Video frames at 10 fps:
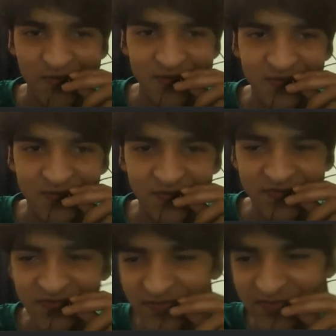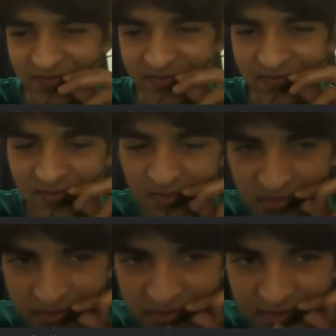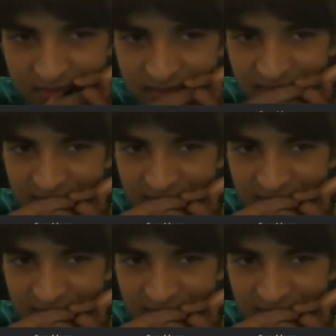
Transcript: what everyone's favorite segment is, or at least Kevin